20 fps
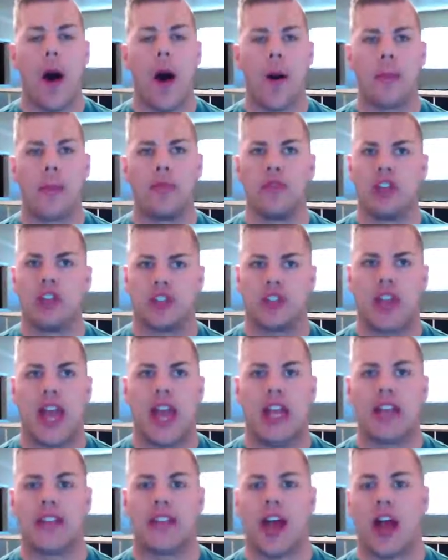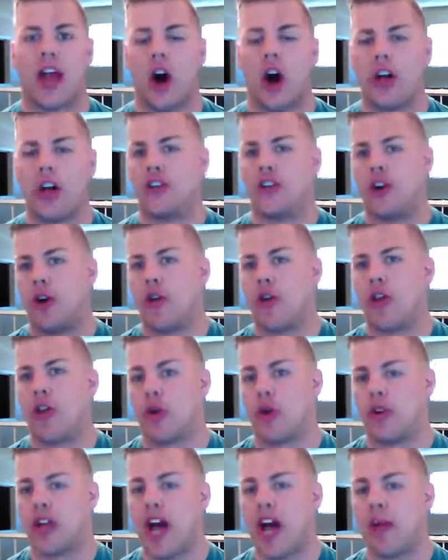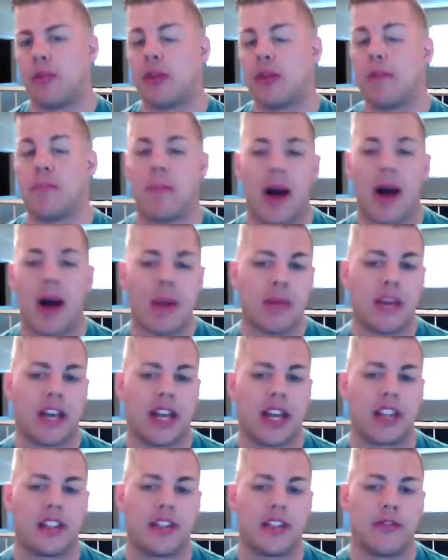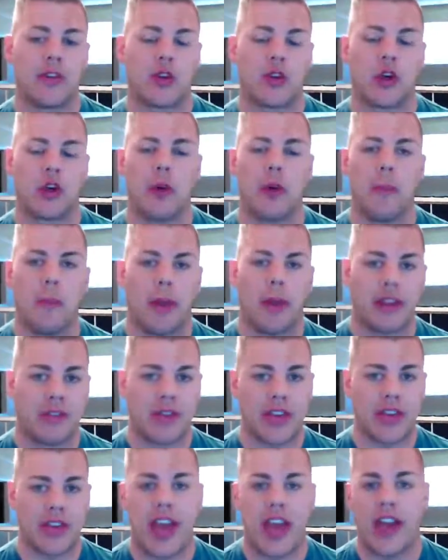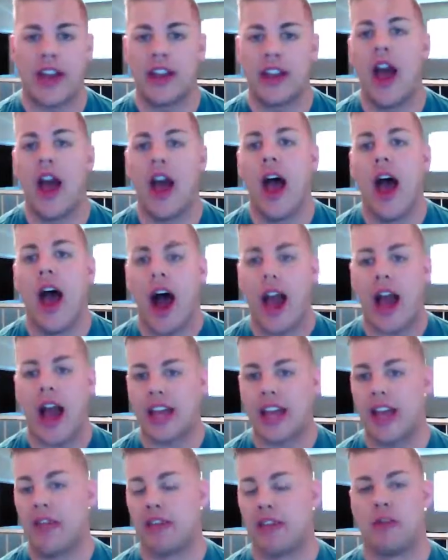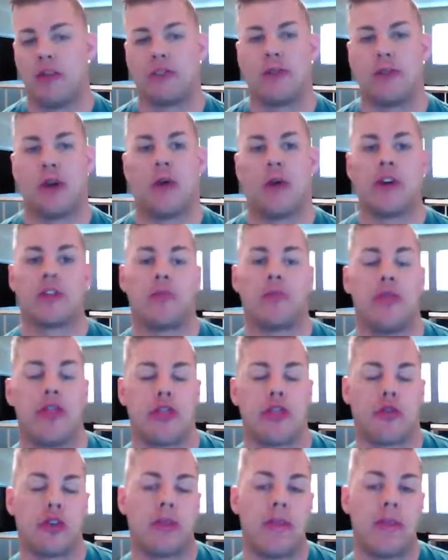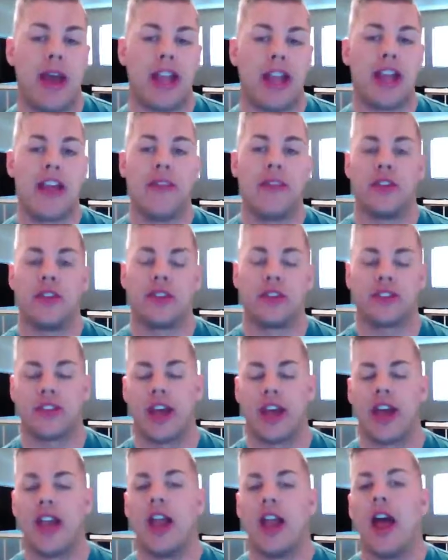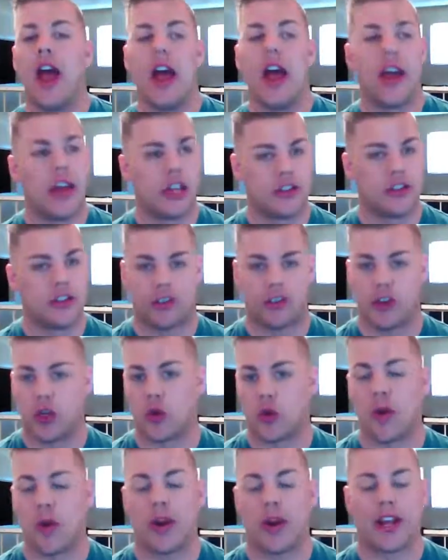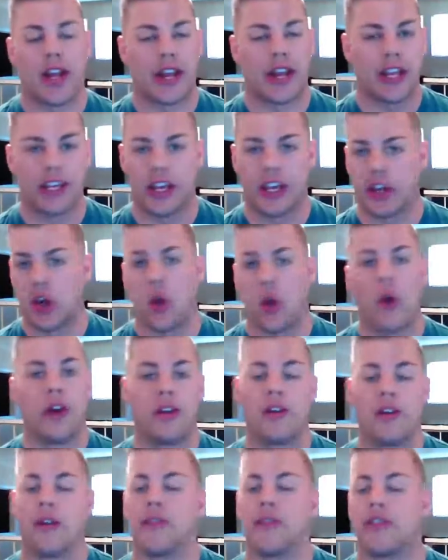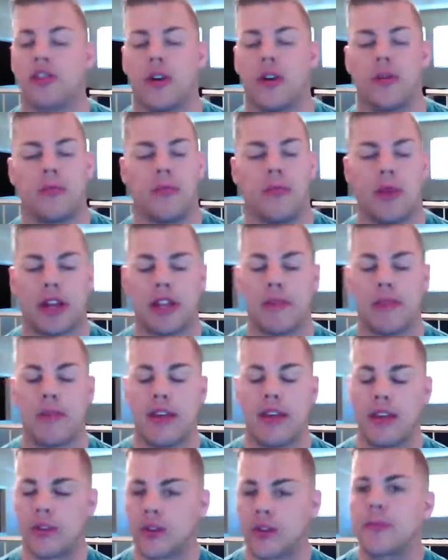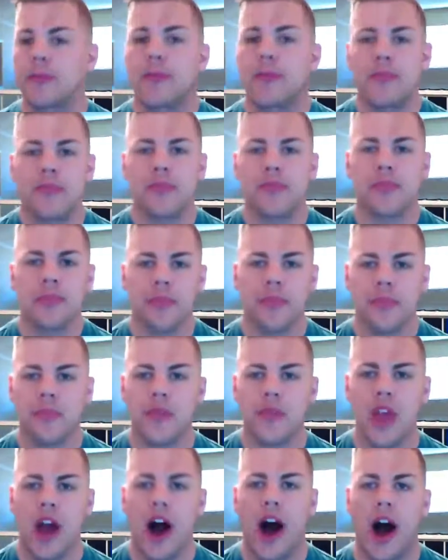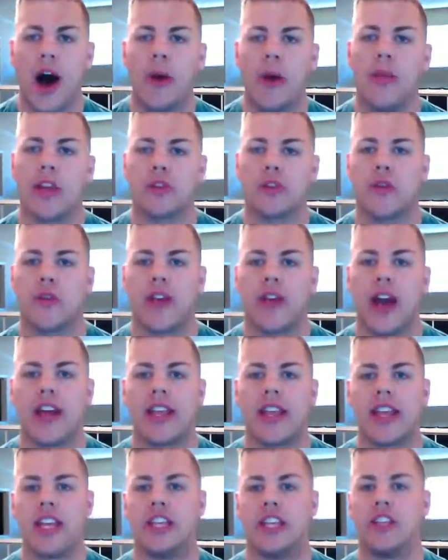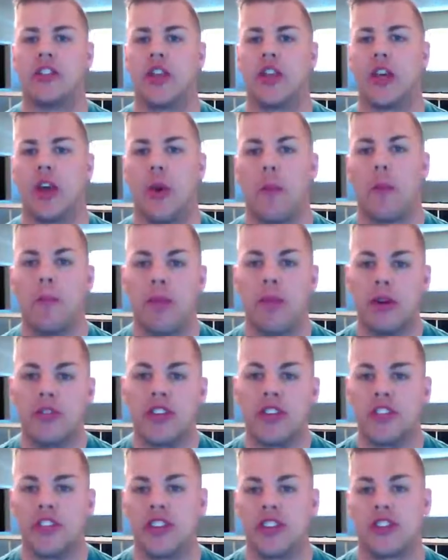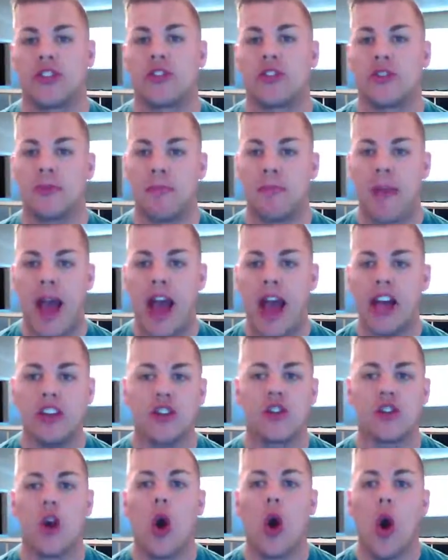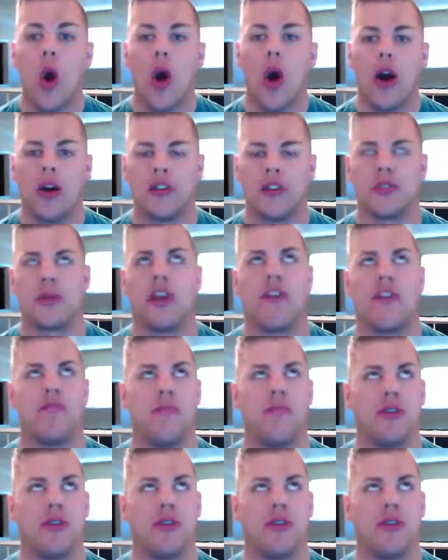Just hitting that on turn 3 reliably might be kind of difficult, but if you can, I can't think of a much better way to spend 3 mana in this set. It's just a great way to kind of get going to start bringing the beats. Next one we've got is a Built to Smash. So we have Built to